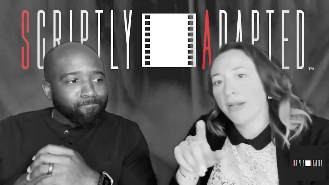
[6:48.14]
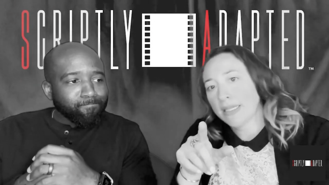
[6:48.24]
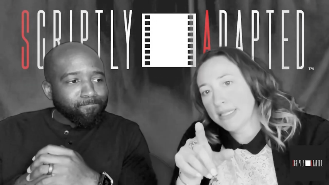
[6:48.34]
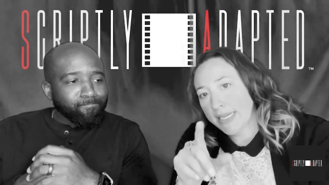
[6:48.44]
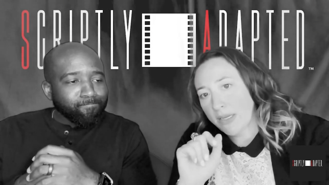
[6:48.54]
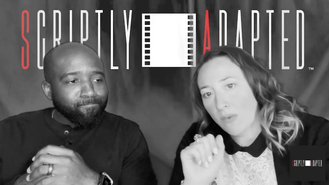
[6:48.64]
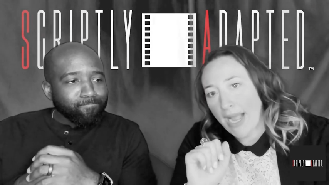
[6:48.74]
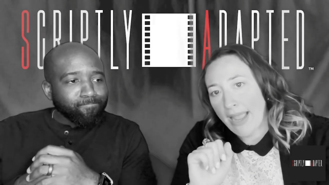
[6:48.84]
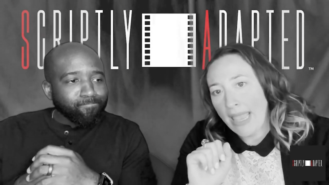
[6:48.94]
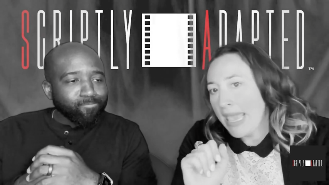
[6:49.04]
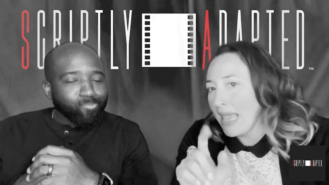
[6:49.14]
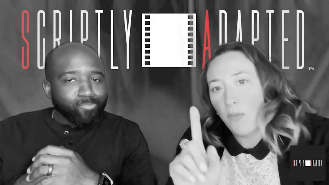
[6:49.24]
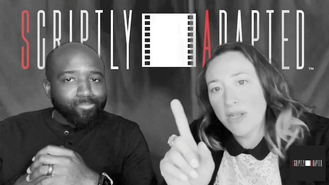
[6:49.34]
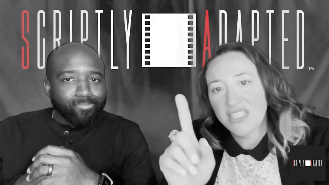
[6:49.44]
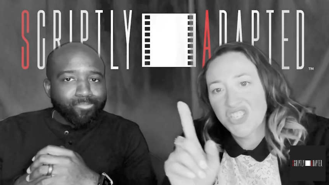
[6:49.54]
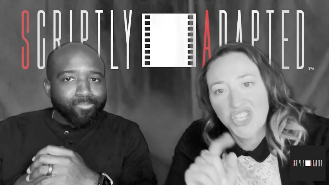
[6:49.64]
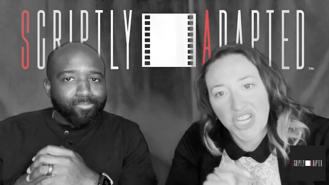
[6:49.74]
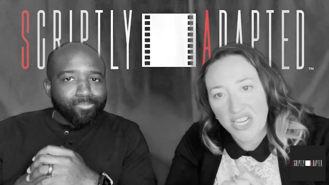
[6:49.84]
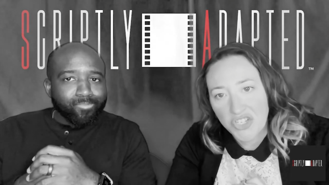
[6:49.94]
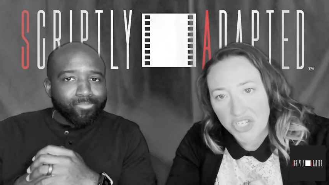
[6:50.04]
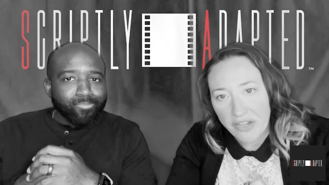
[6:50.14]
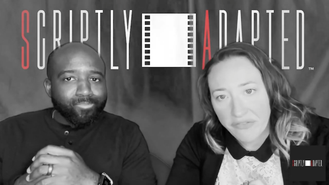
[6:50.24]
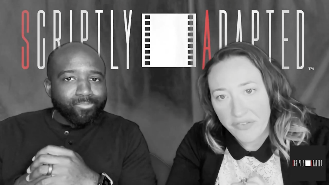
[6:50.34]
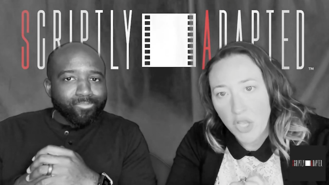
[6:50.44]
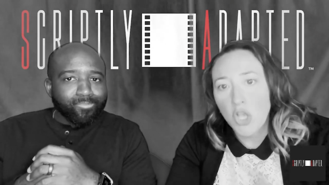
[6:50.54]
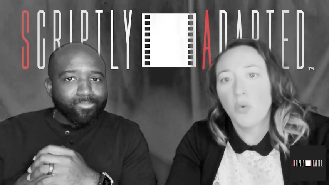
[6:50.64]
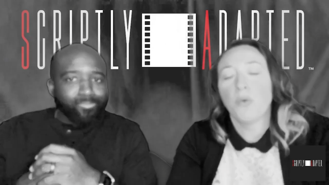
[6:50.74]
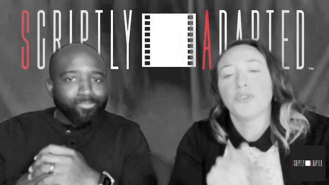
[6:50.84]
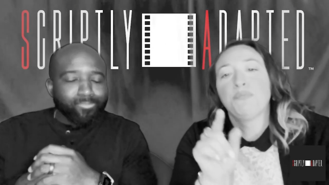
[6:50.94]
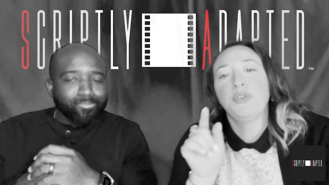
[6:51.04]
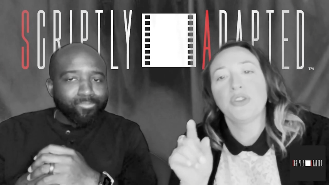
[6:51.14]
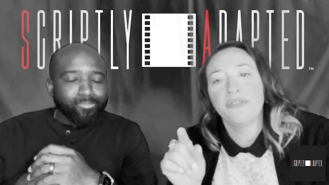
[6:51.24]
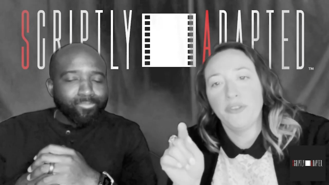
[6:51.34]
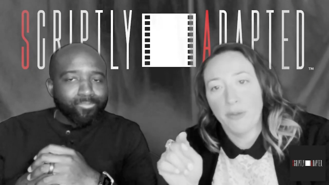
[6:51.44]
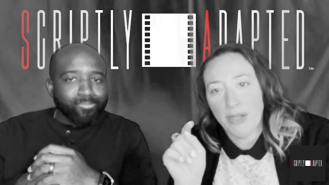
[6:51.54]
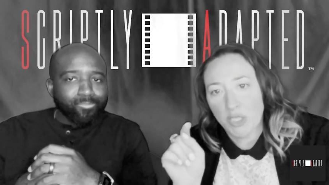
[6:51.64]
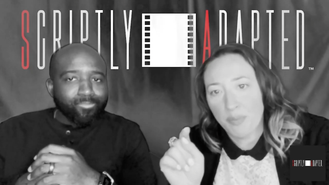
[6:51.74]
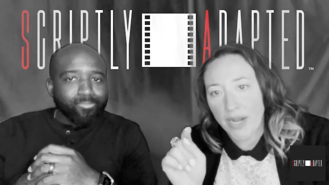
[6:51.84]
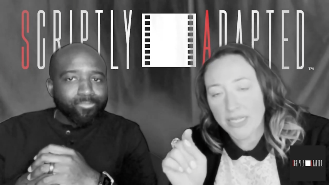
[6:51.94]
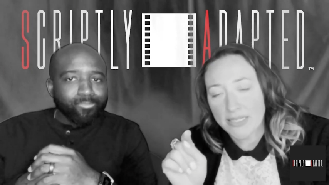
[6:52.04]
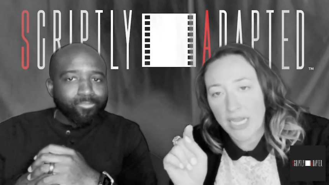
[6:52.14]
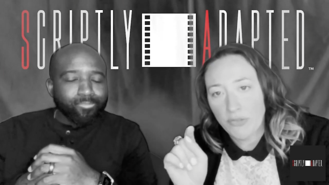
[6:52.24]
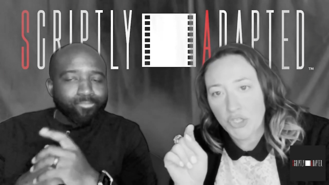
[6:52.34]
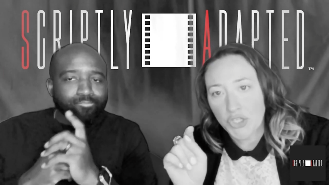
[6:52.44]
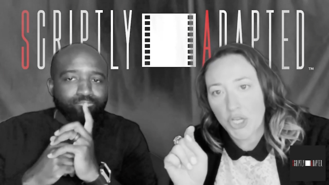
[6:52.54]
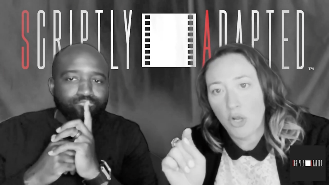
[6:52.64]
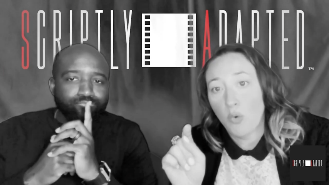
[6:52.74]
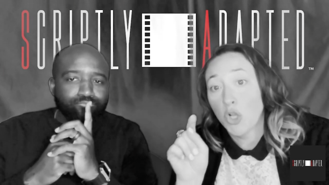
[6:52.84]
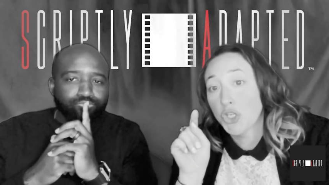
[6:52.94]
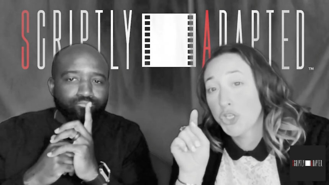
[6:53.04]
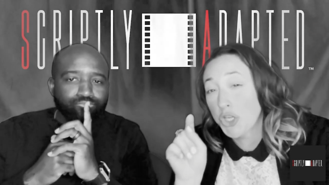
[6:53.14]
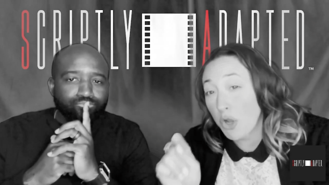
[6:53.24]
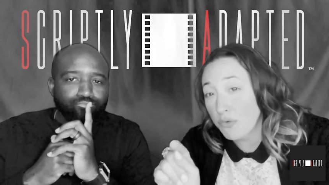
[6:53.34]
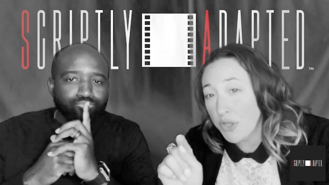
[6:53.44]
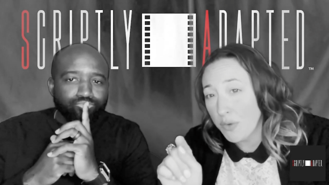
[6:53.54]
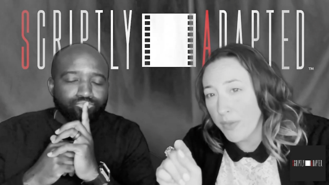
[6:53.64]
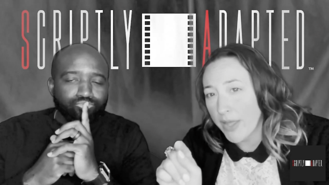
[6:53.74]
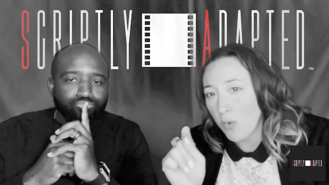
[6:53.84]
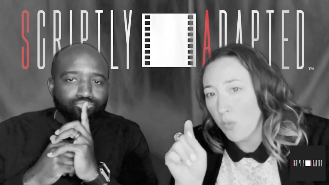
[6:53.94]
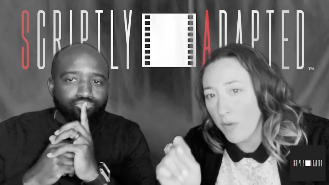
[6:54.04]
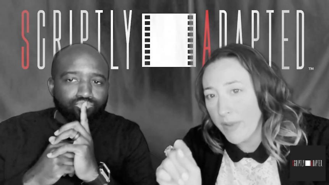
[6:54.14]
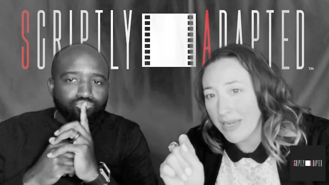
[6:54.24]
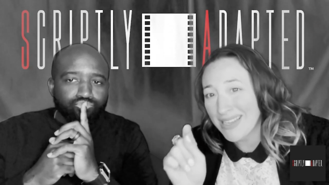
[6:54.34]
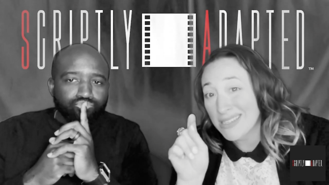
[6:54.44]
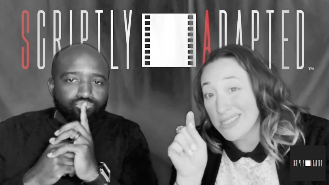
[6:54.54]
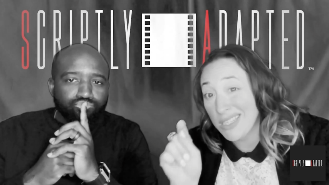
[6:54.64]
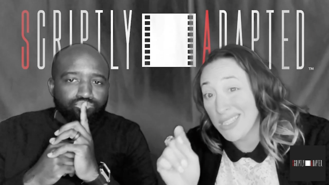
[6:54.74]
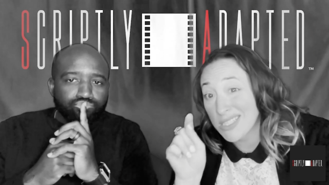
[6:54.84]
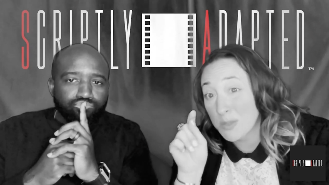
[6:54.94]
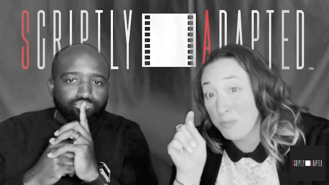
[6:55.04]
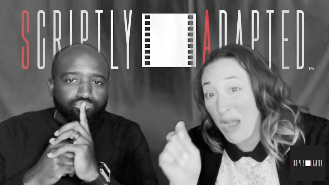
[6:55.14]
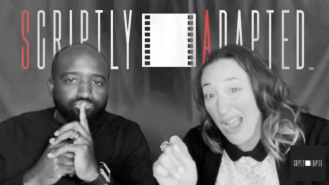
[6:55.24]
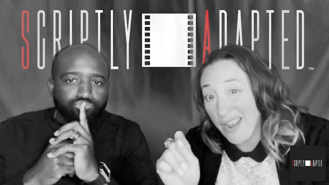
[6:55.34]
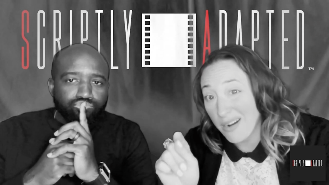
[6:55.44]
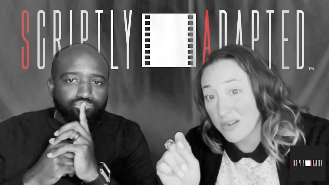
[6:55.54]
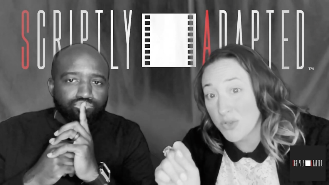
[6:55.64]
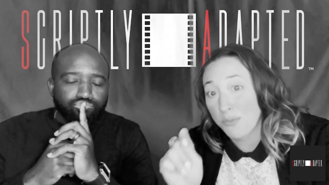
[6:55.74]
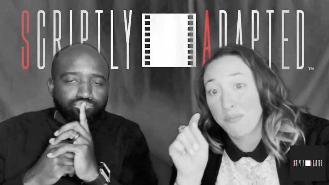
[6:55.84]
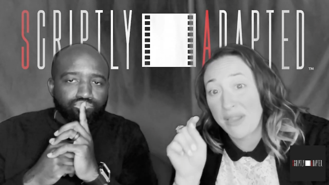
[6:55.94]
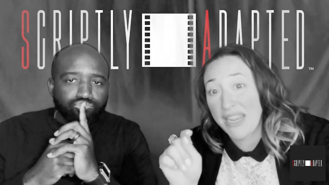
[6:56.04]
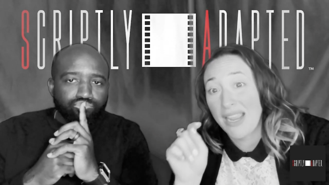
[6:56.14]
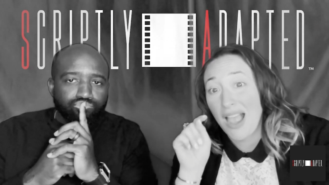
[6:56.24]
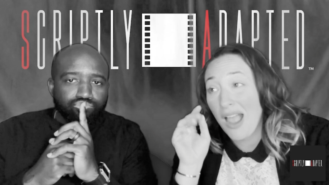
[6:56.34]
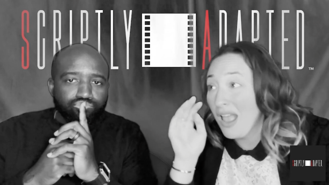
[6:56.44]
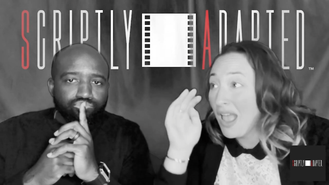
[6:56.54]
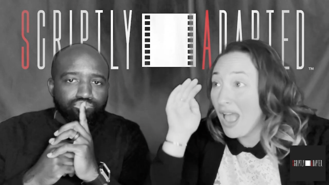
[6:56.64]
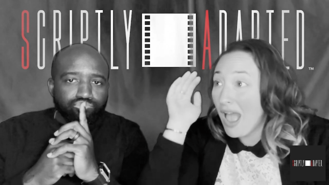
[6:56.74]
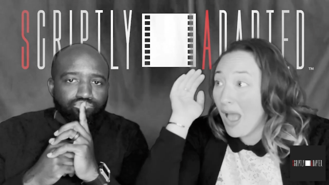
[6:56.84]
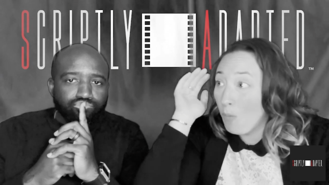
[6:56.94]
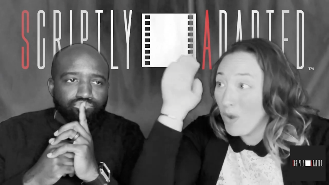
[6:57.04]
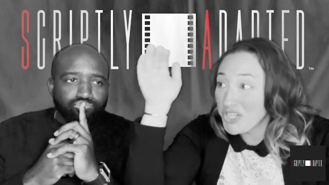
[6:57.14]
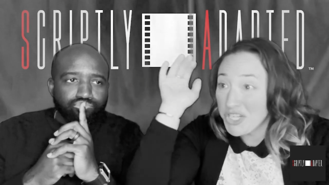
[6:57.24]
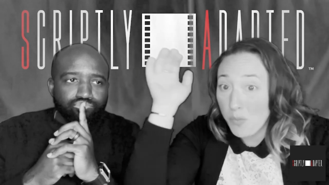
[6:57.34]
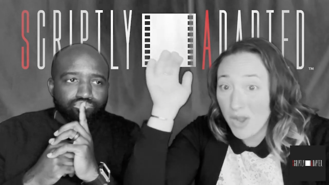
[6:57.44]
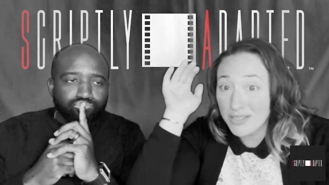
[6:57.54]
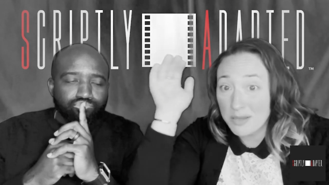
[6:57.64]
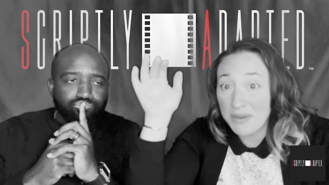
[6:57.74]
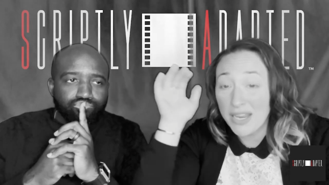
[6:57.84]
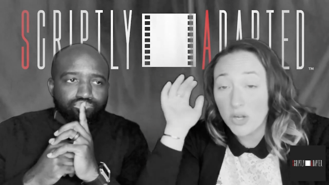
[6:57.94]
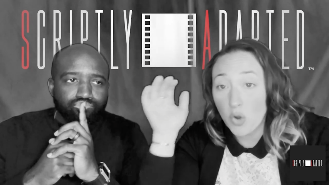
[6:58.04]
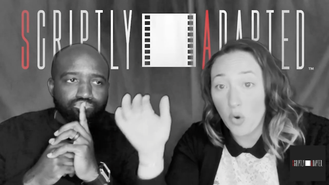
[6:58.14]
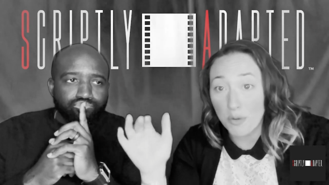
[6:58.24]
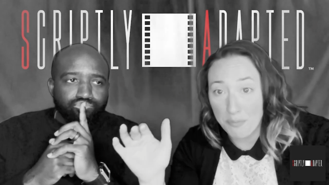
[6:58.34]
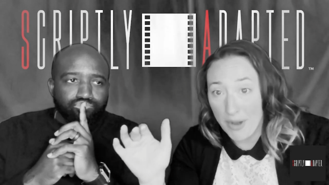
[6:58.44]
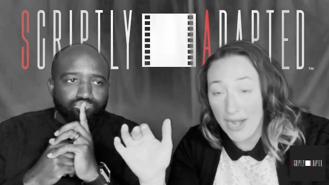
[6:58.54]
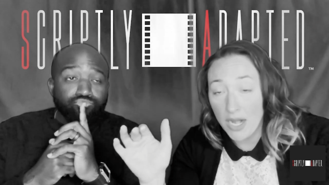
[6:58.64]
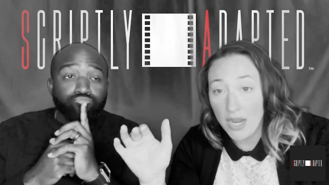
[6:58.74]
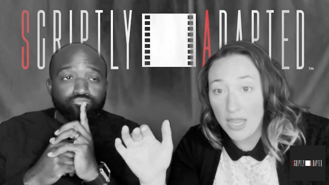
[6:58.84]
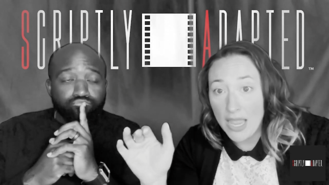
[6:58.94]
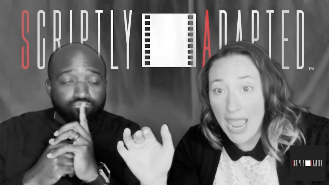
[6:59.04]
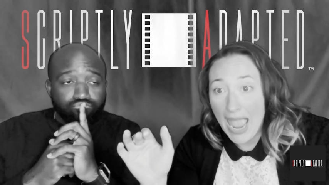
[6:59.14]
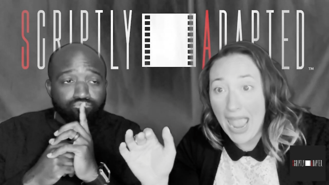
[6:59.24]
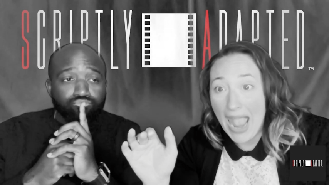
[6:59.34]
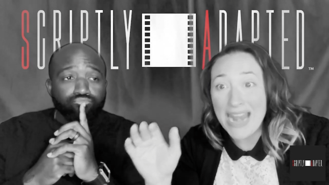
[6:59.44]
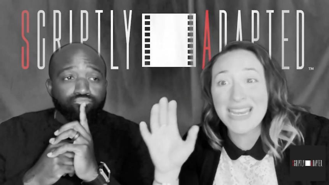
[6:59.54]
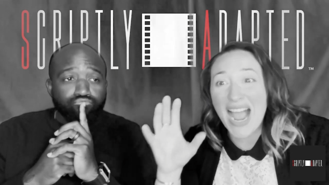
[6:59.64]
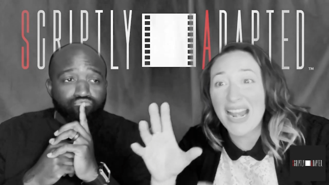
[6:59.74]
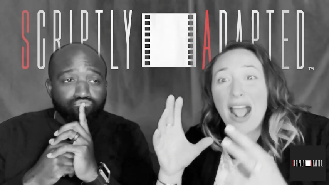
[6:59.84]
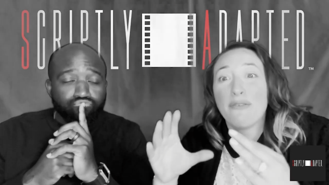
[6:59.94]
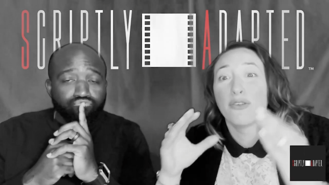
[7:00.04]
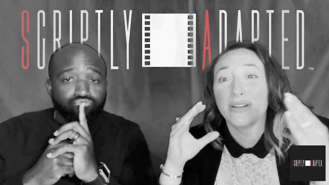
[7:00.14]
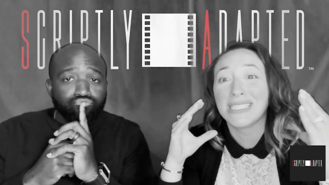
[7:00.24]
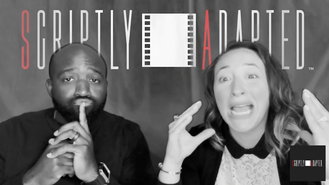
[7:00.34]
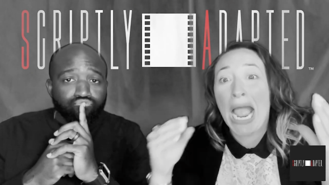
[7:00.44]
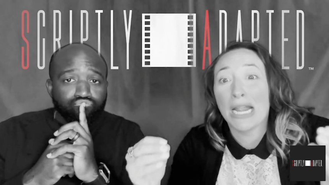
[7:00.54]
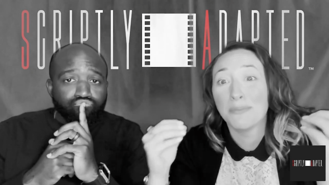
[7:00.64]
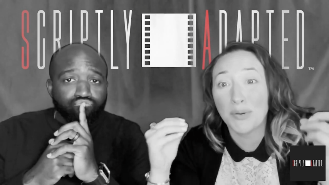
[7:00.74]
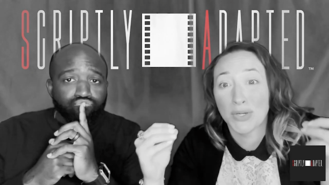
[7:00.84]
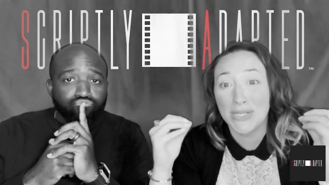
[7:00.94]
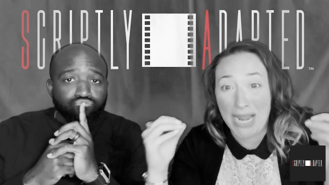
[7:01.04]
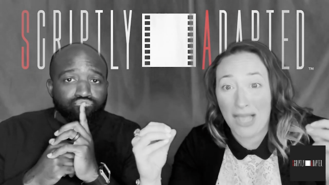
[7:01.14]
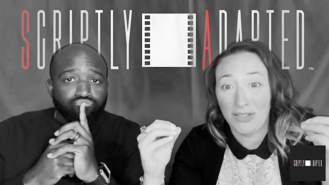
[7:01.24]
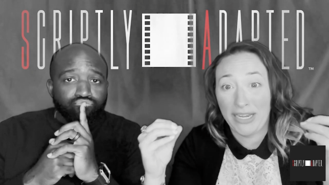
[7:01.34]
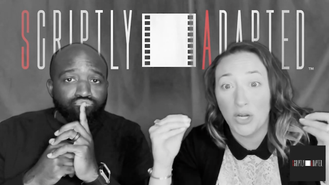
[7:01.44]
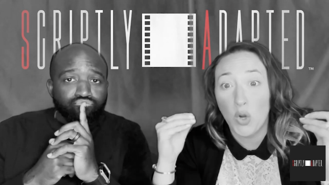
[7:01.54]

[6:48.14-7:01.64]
Speaker 1: I'll tell you why. It wasn't to change Shiv. What was beautiful about the pregnancy on the show showed you that a woman can still aspire to be what she wants to be in corporate and not have her entire personality and